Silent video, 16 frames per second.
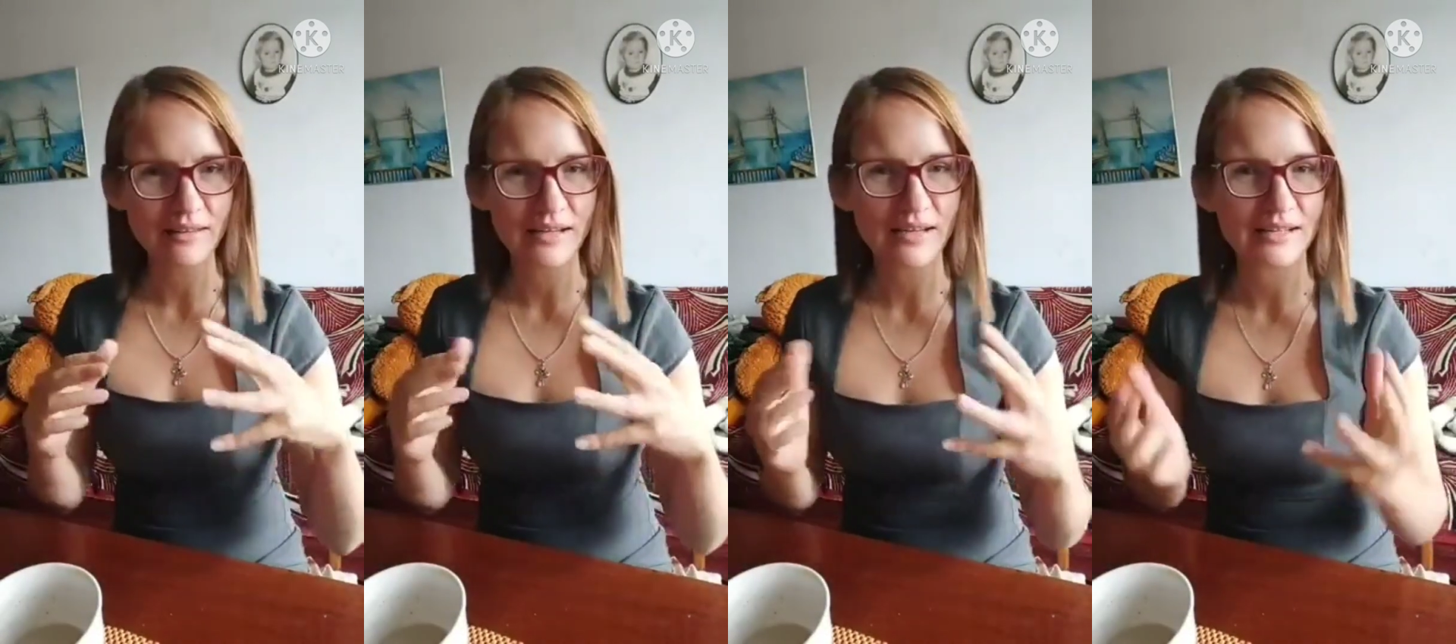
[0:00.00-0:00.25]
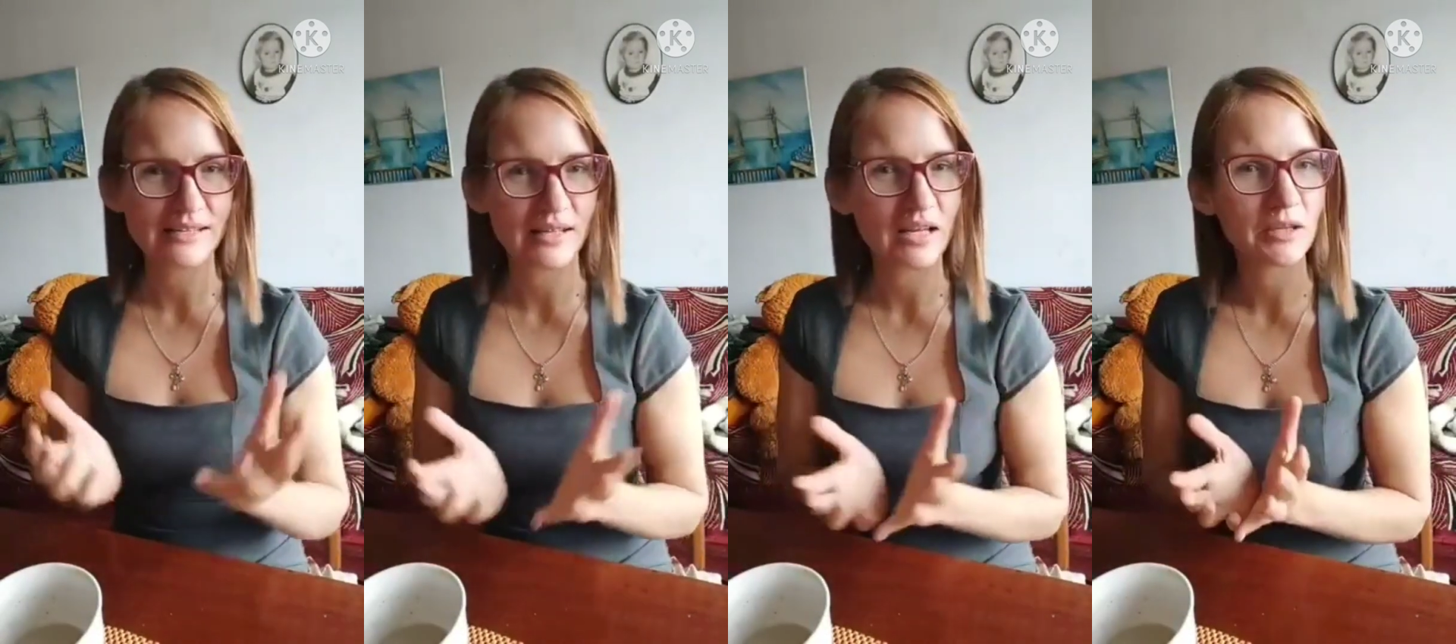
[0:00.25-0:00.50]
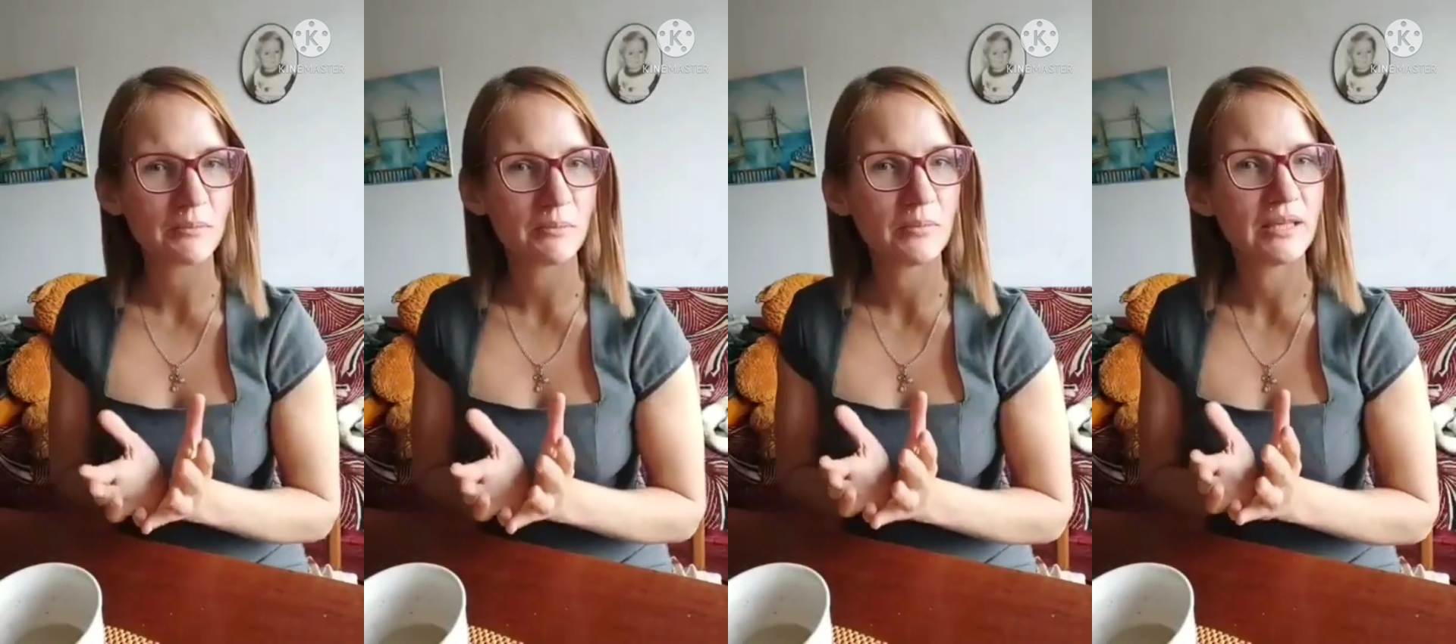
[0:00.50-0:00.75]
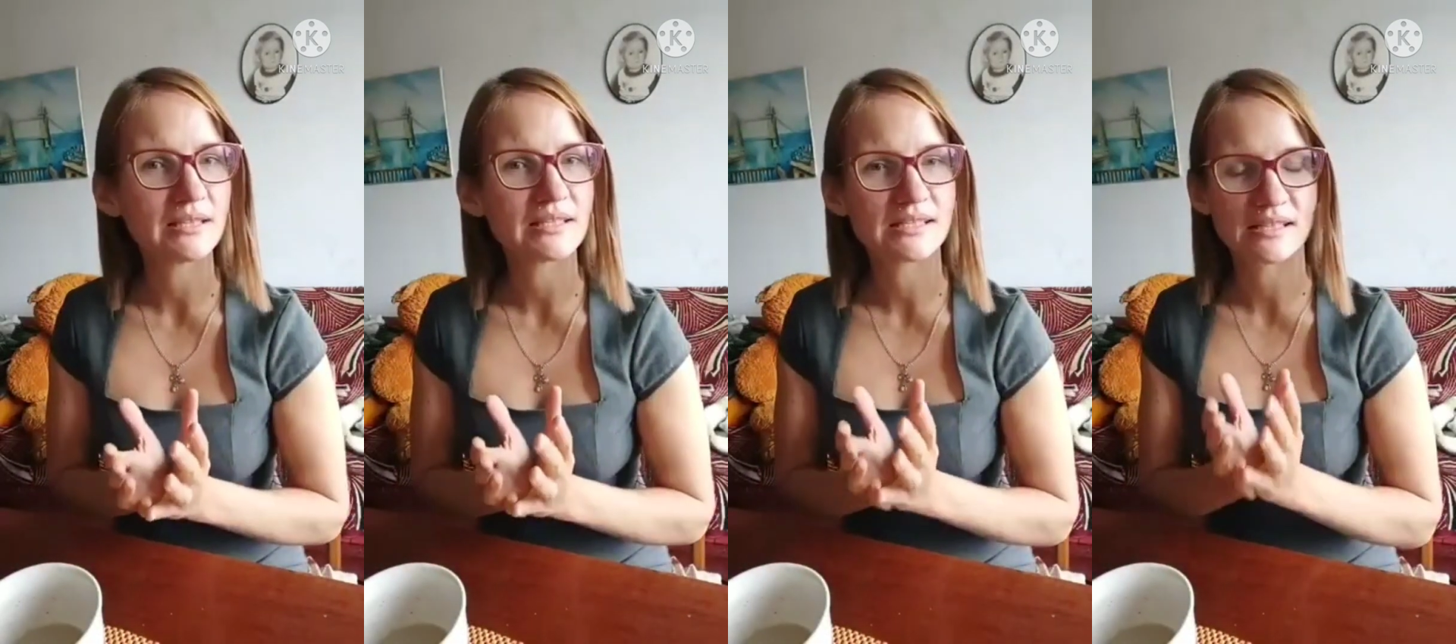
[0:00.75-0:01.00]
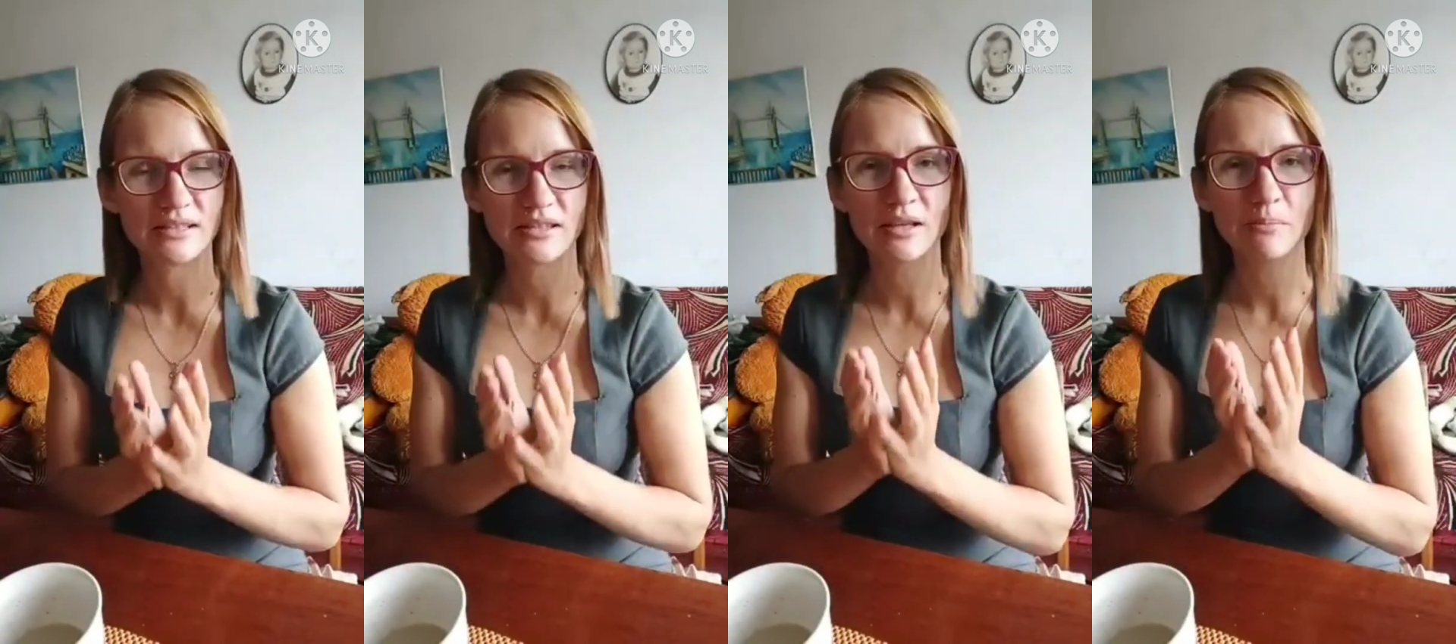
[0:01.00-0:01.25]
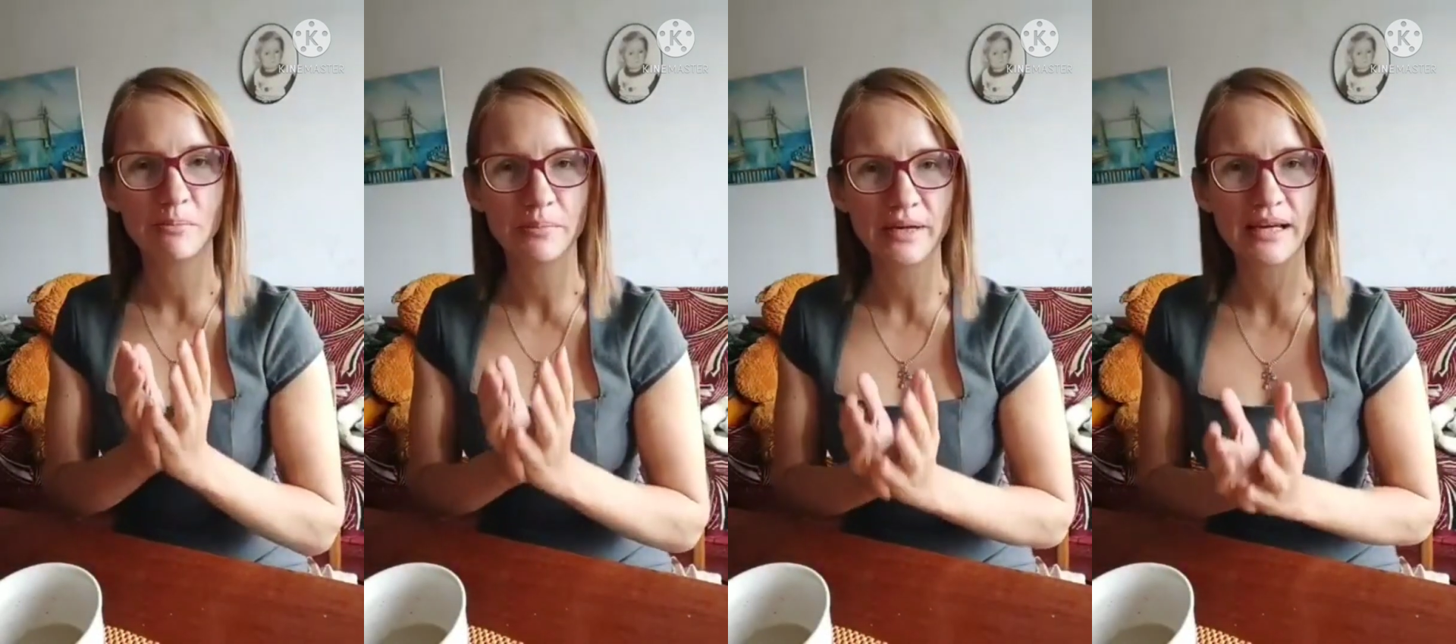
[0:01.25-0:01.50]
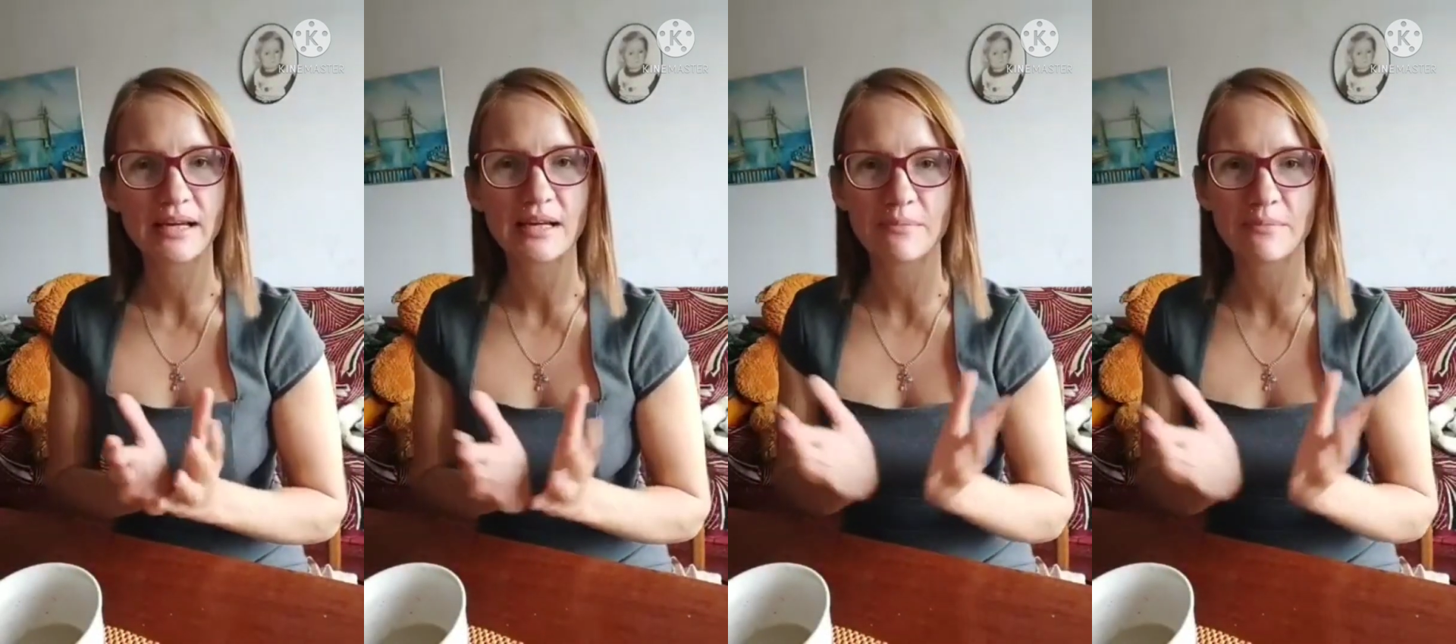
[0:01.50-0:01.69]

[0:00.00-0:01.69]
Kazan means the big